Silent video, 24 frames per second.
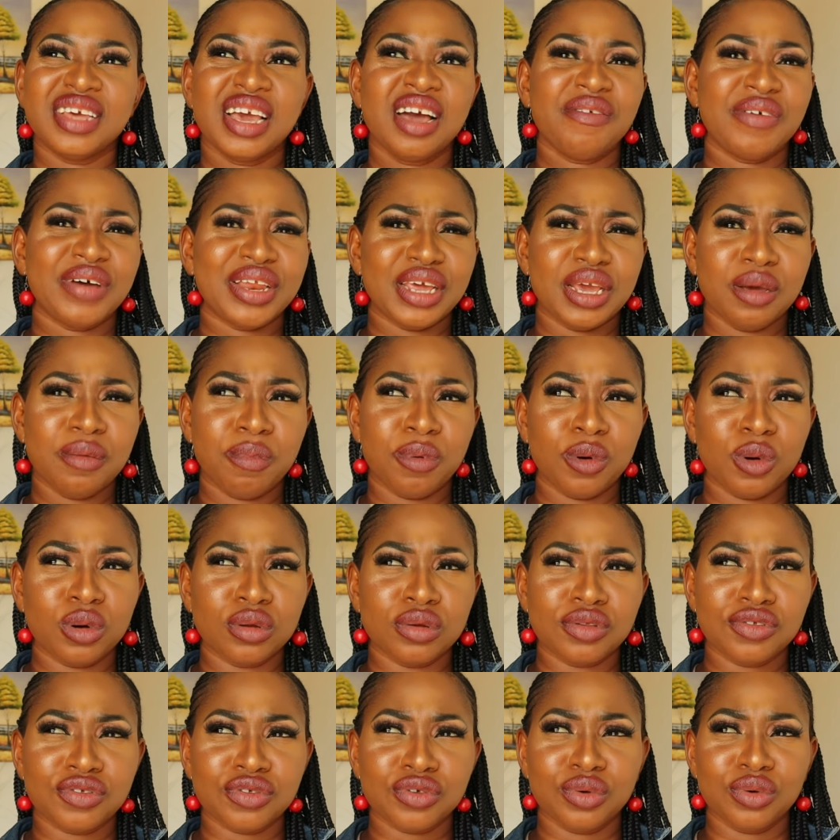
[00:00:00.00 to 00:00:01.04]
They have an
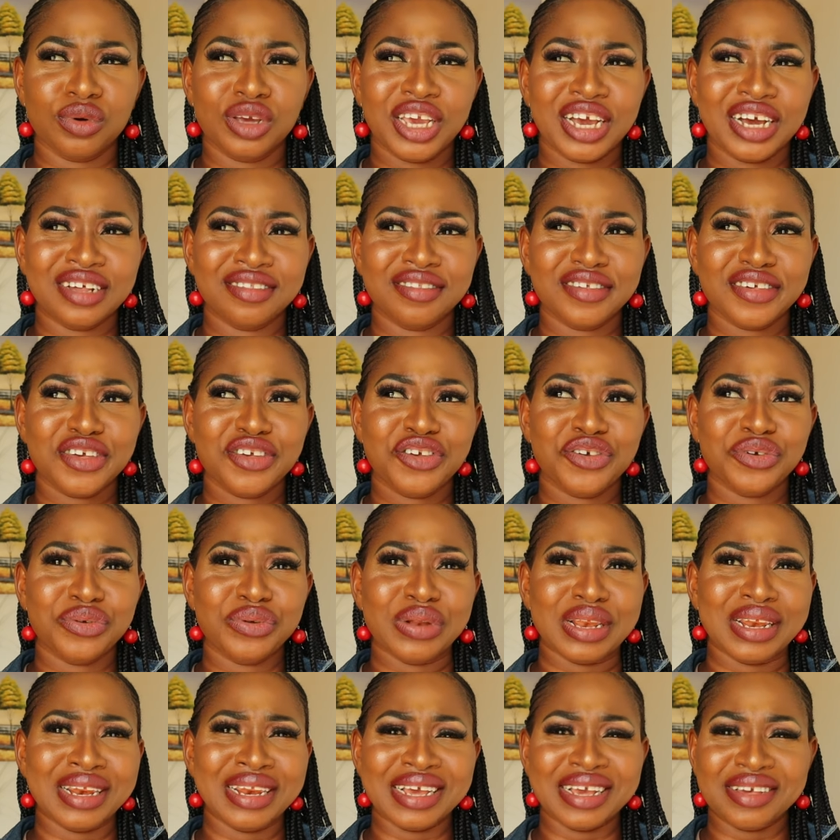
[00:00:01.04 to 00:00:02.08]
airport, so it can take
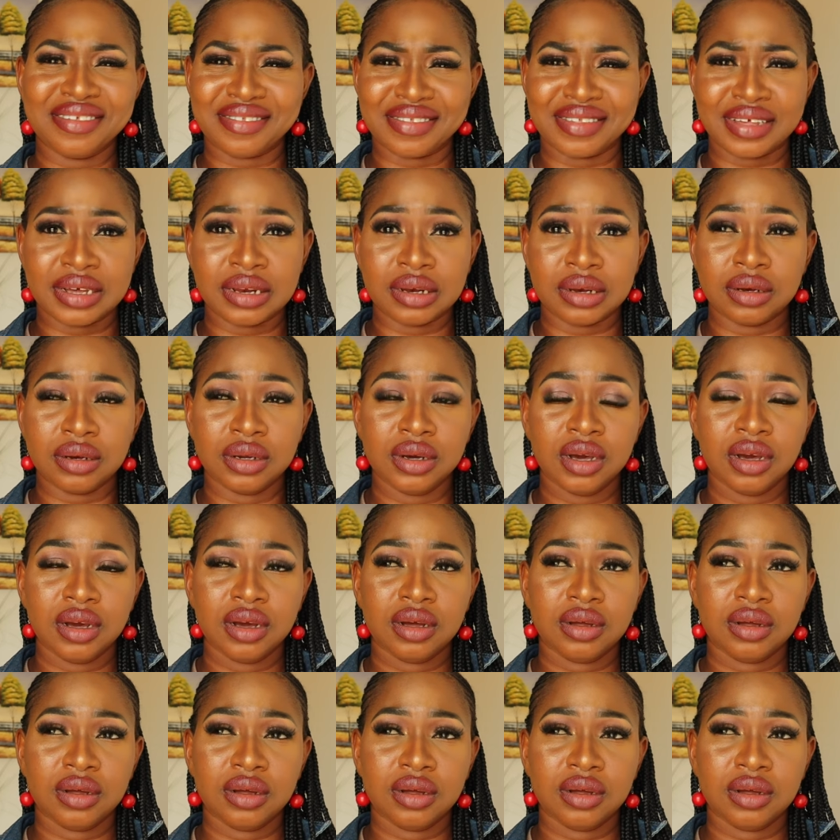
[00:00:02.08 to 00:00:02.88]
you less than